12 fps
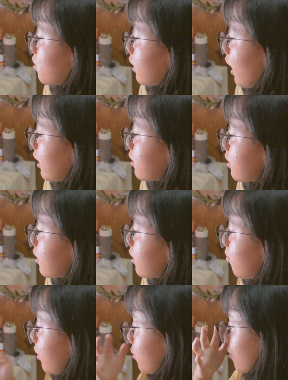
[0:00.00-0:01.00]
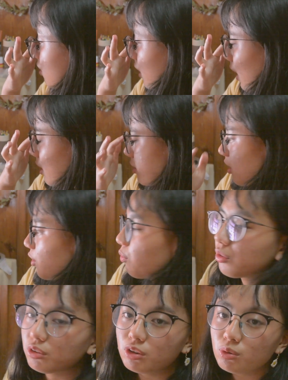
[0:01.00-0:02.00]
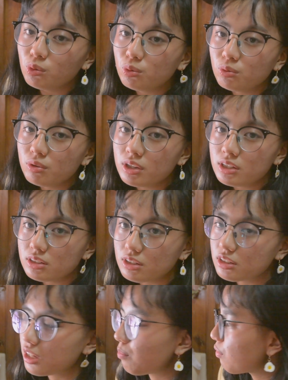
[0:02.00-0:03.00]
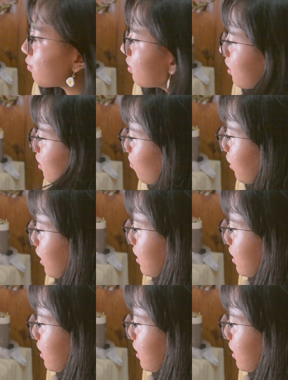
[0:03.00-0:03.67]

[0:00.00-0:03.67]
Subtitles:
Calendar. My Google Calendar, I won't go into depth with it, but I